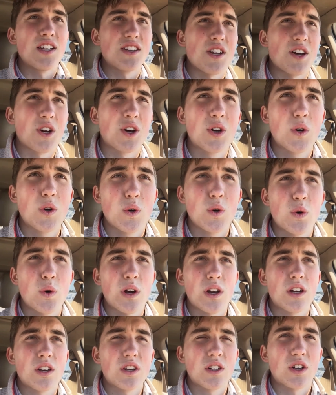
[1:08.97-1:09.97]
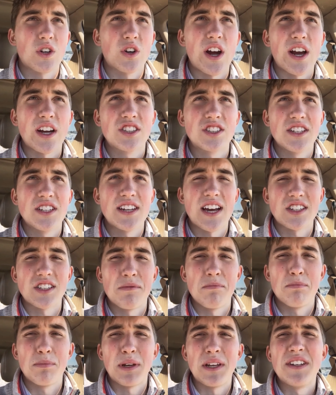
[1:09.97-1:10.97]
So quick correction, it's
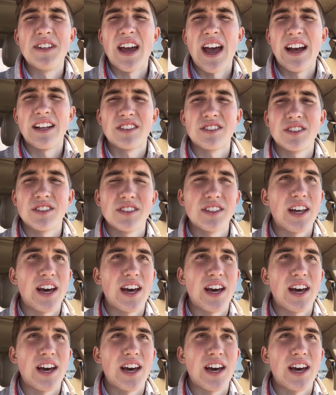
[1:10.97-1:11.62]
actually be natural.